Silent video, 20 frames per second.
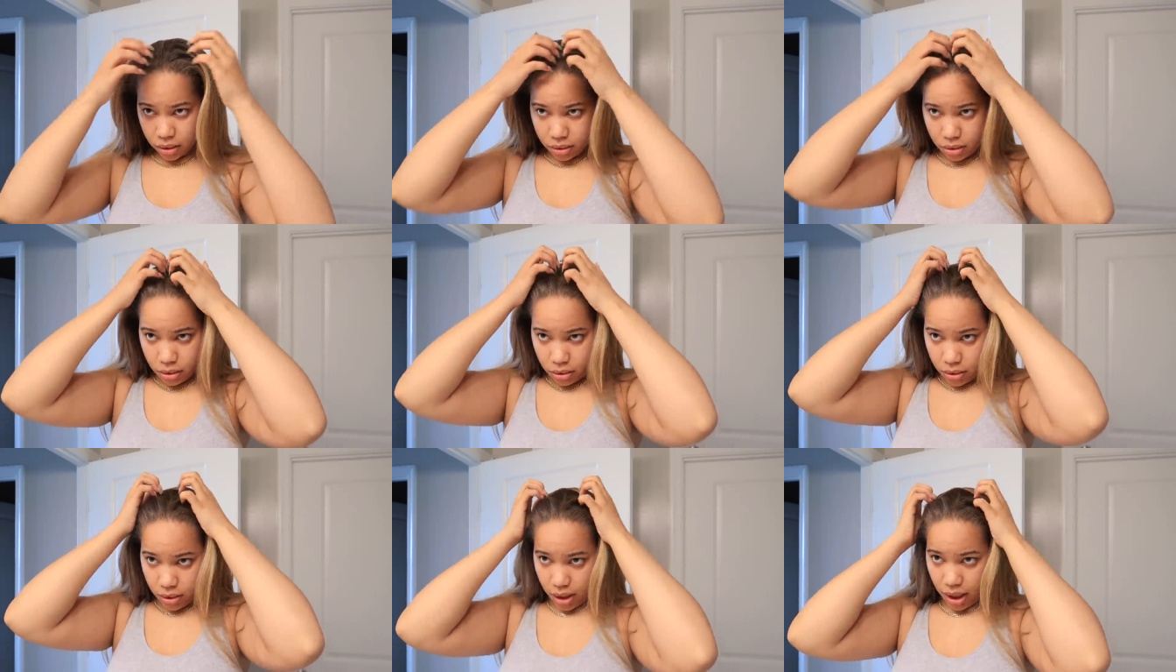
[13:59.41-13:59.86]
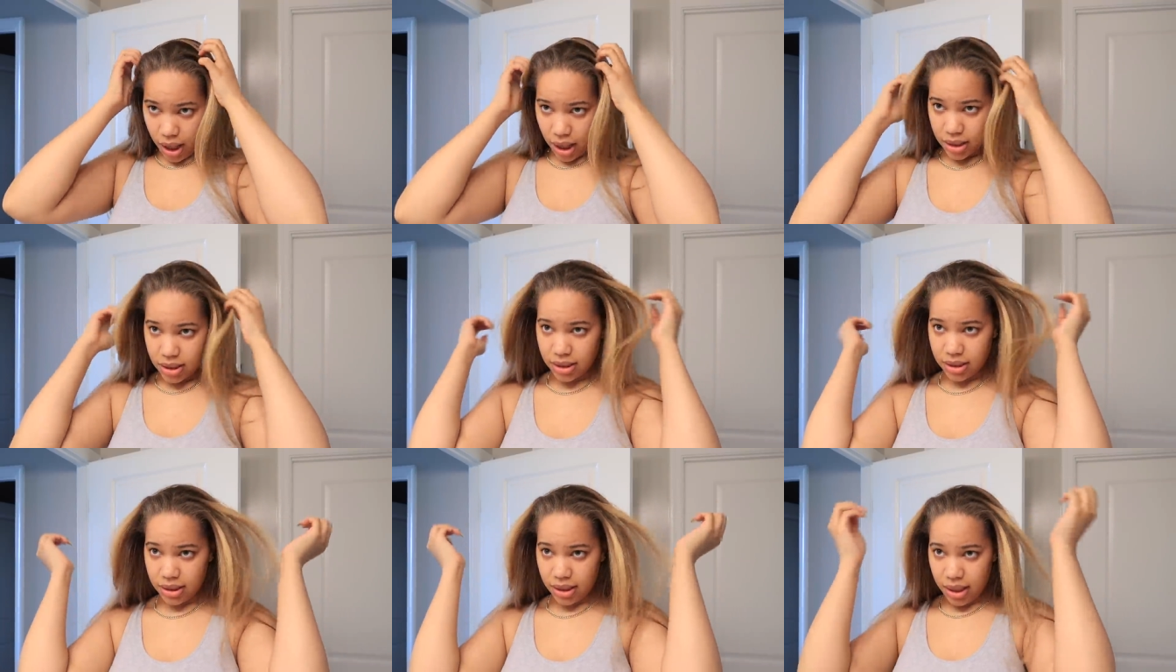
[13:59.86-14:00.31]
Ooh, I
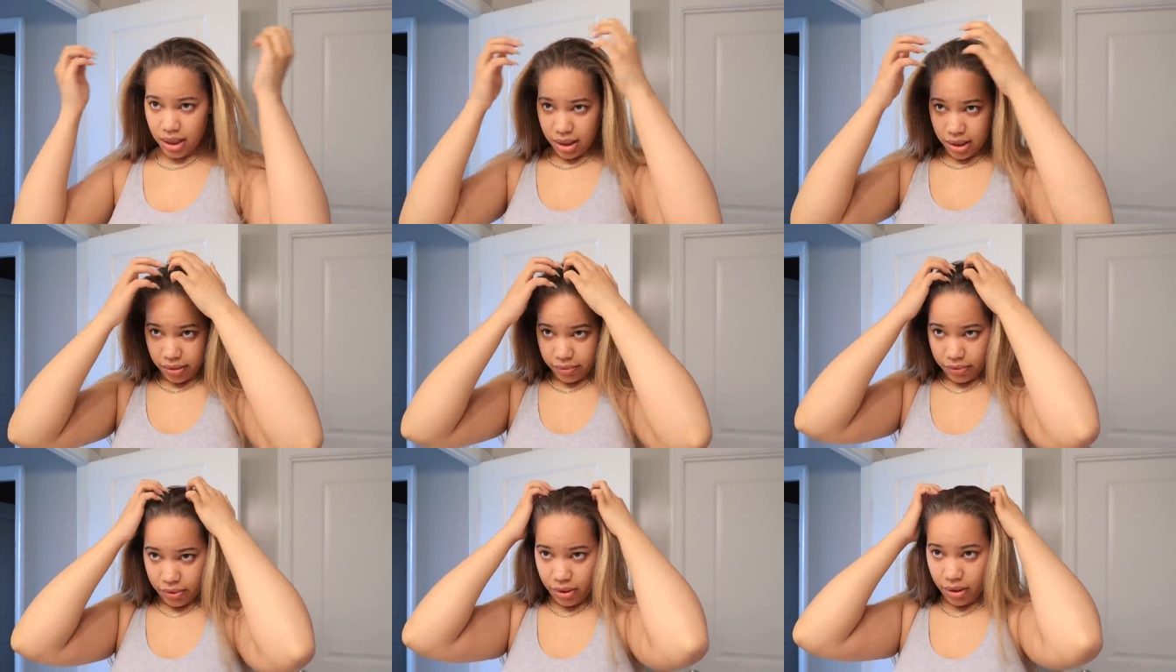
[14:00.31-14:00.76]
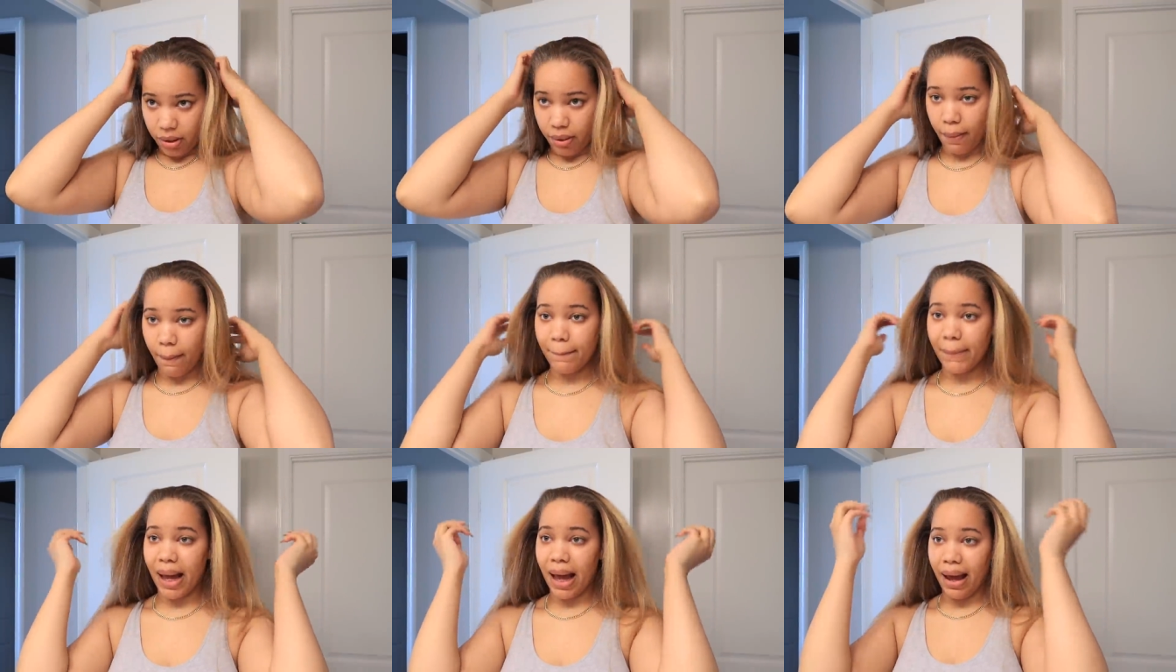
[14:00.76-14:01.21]
just love
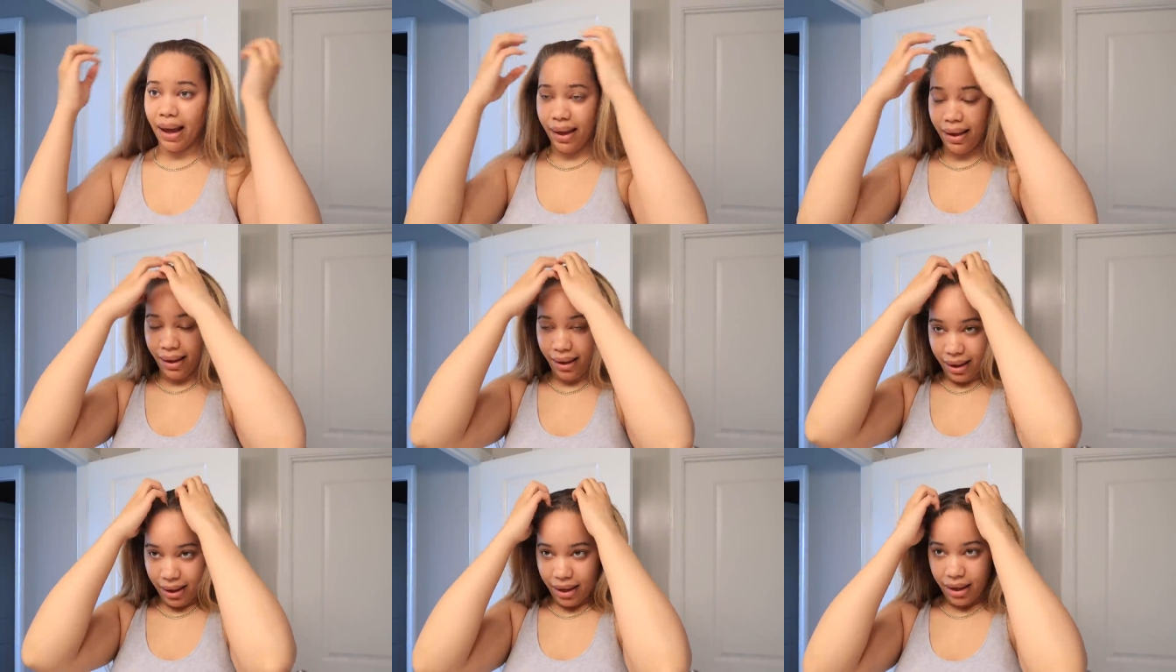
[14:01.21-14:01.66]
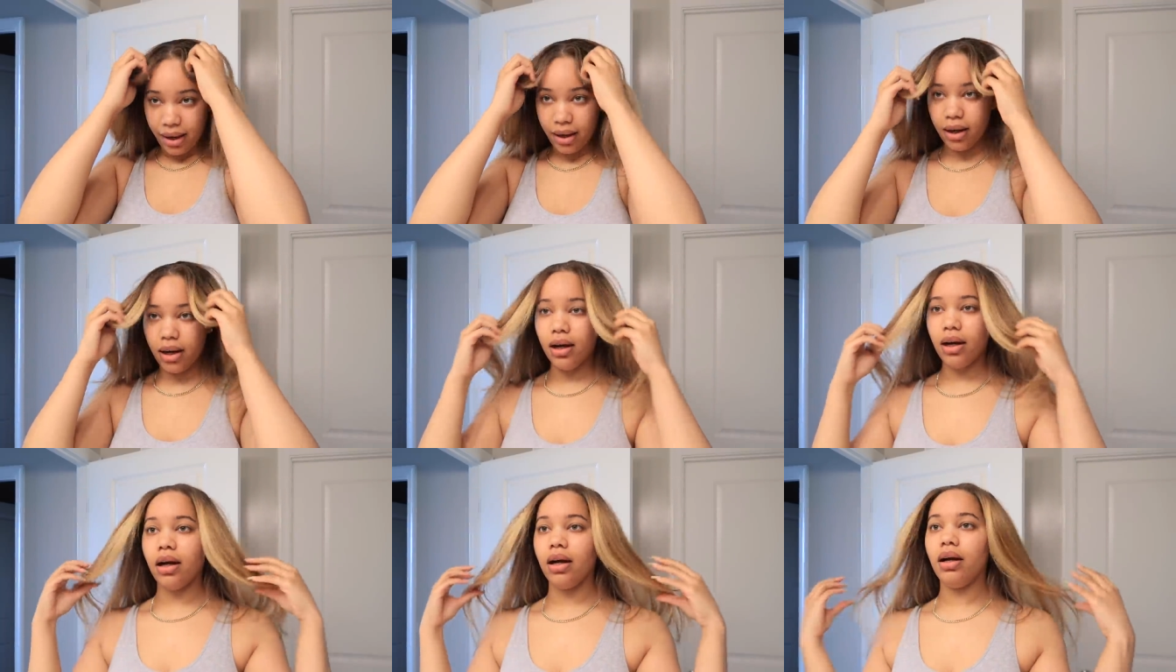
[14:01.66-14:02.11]
my
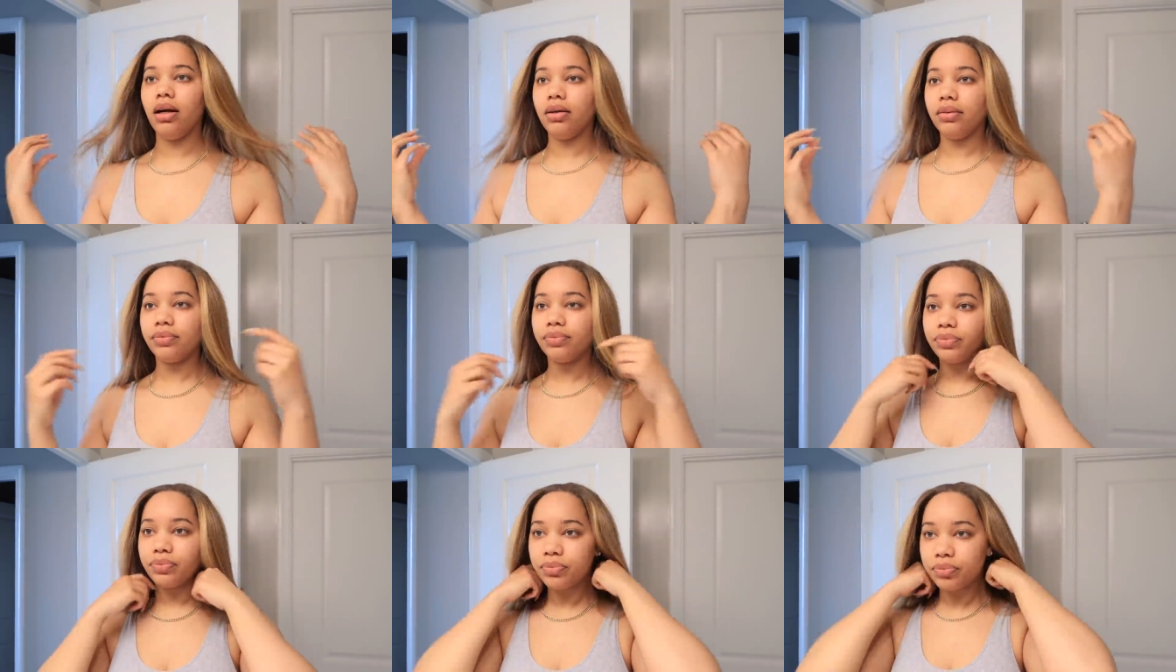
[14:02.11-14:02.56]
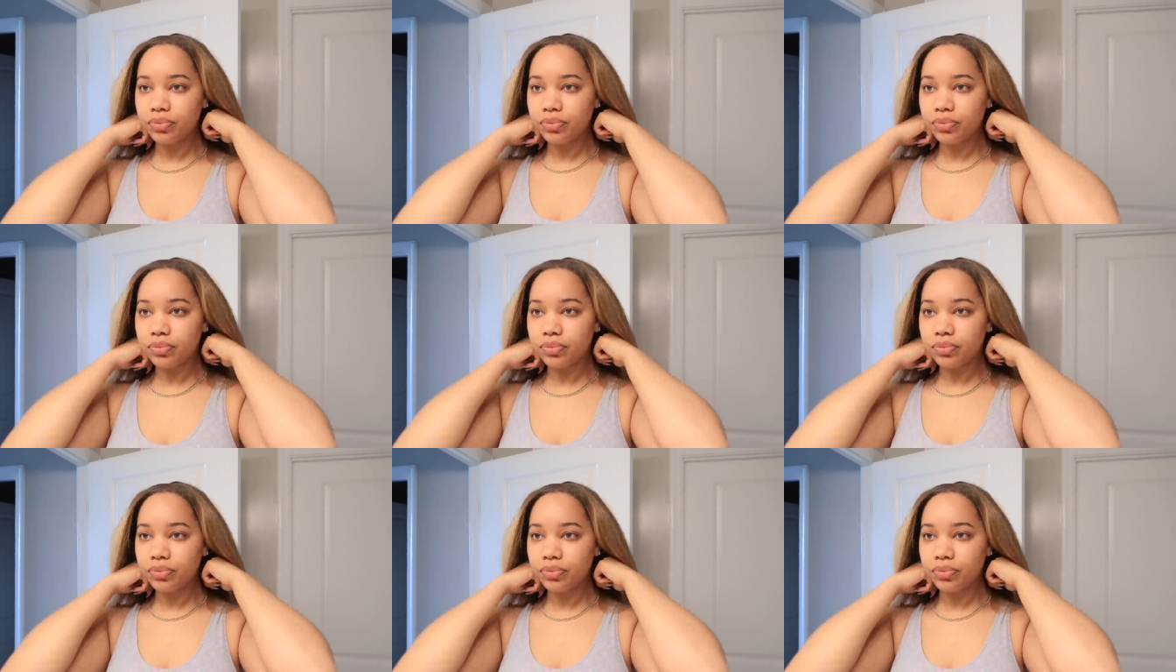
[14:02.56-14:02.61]
hair.